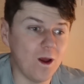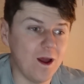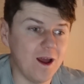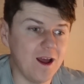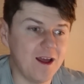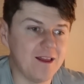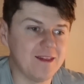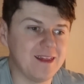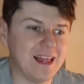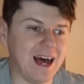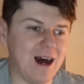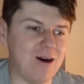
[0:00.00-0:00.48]

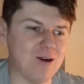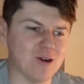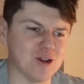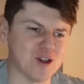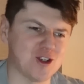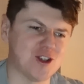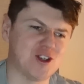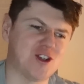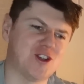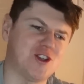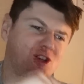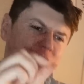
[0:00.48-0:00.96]
KJ that
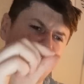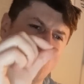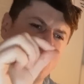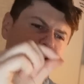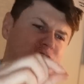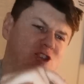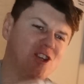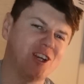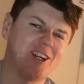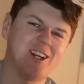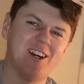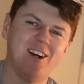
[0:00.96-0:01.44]
was
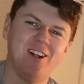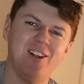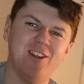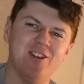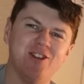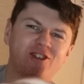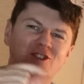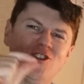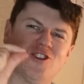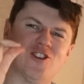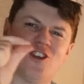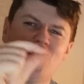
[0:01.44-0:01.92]
surgical.
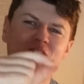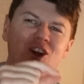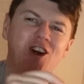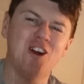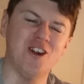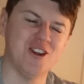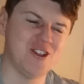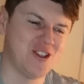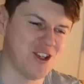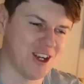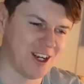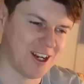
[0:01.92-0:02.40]

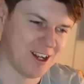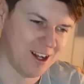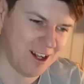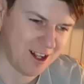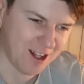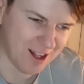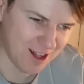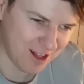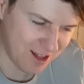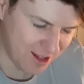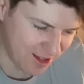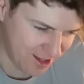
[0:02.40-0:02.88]
Surgical.
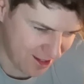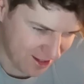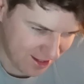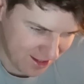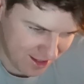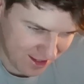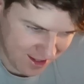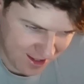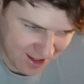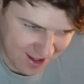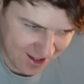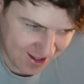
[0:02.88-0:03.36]

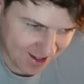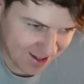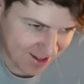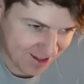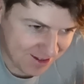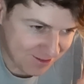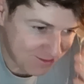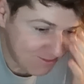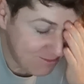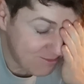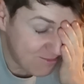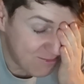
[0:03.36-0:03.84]
Vikings.
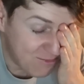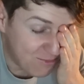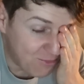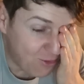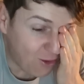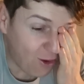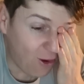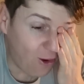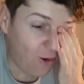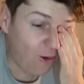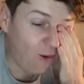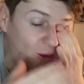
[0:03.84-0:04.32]

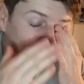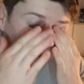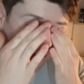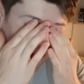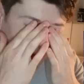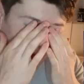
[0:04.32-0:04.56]
Bro,